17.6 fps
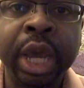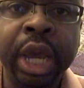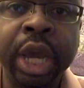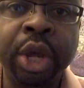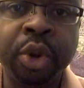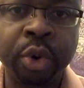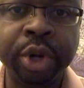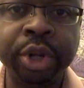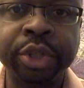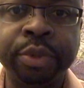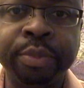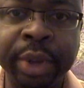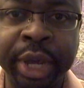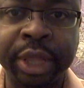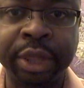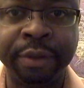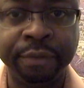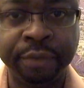In order to
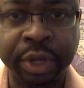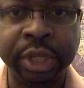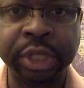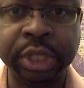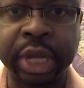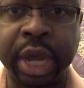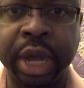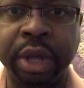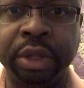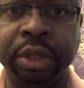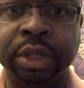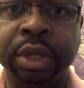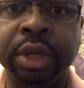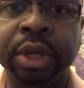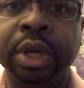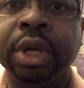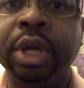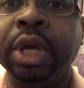make the V sound,
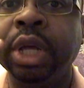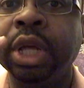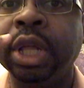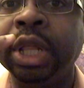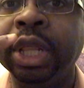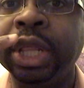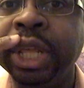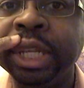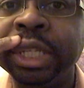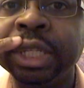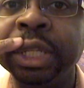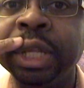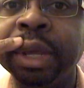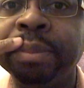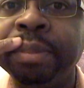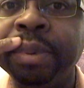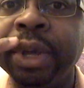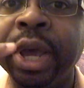this
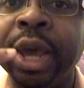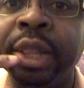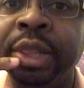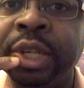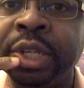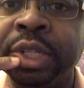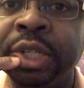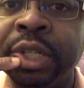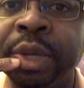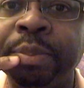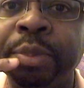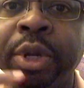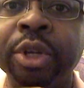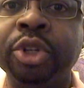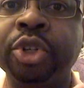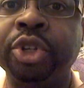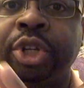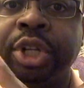lip and this lip
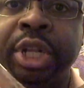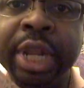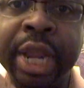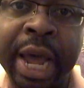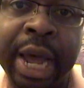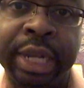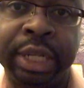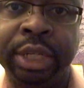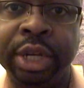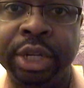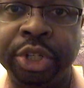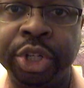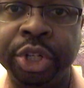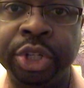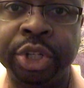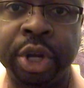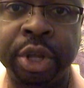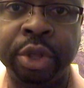should not touch
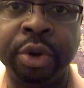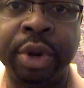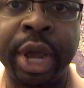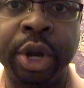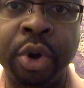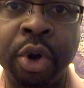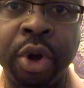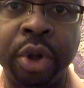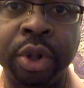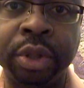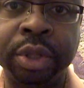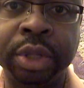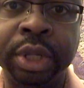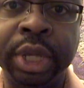each other at all.